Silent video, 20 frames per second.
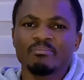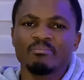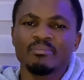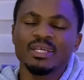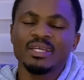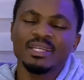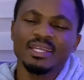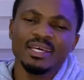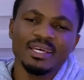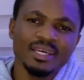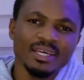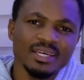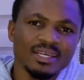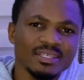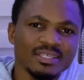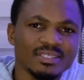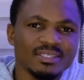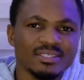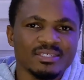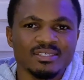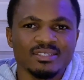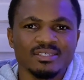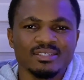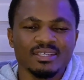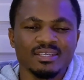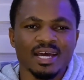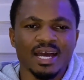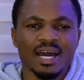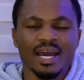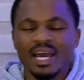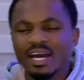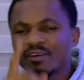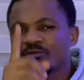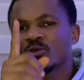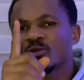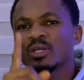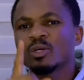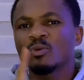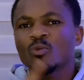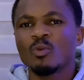being day 8, I have
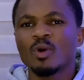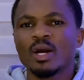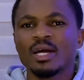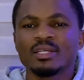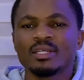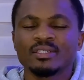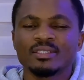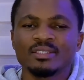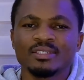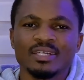only one